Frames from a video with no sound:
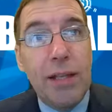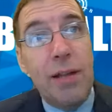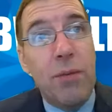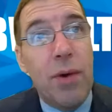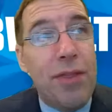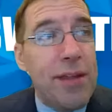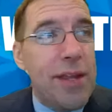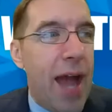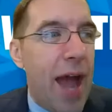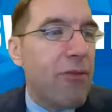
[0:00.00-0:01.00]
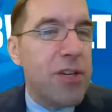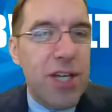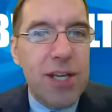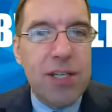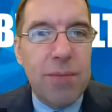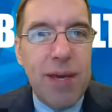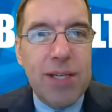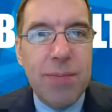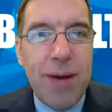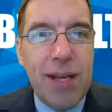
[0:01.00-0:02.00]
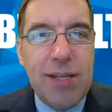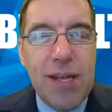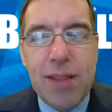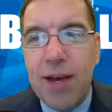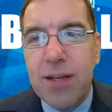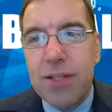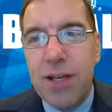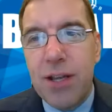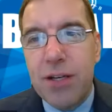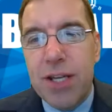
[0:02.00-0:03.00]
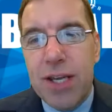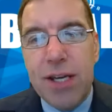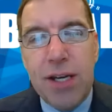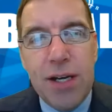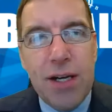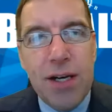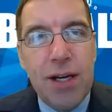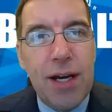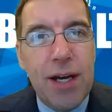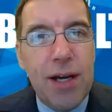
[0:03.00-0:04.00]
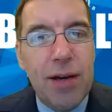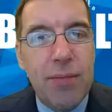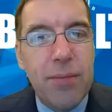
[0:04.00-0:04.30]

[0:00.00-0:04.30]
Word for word: Uh, I think the average agent makes about eighteen thousand dollars a year. Uh,